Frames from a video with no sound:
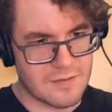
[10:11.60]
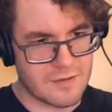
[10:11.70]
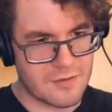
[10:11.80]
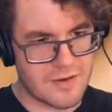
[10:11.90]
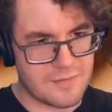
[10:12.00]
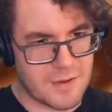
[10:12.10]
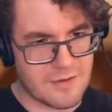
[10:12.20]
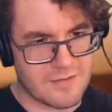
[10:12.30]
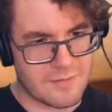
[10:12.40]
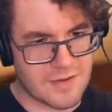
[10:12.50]
The
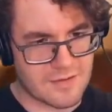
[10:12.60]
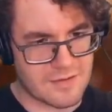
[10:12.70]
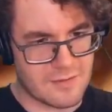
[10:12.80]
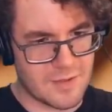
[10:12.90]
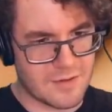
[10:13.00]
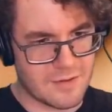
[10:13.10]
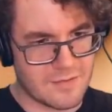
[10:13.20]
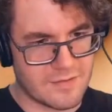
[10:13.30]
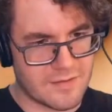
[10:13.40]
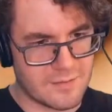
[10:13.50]
transparency makes it a little bit hard
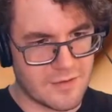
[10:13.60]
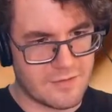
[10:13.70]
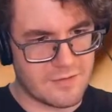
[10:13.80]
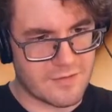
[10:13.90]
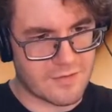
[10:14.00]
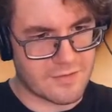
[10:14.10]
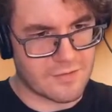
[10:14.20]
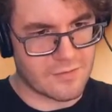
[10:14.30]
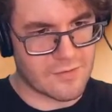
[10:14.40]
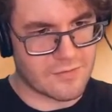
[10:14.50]
to see, but it's just like a
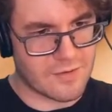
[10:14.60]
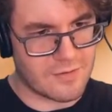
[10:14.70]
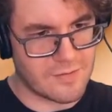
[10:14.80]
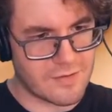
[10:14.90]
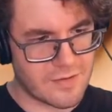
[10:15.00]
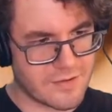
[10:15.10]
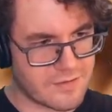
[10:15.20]
servo skull with like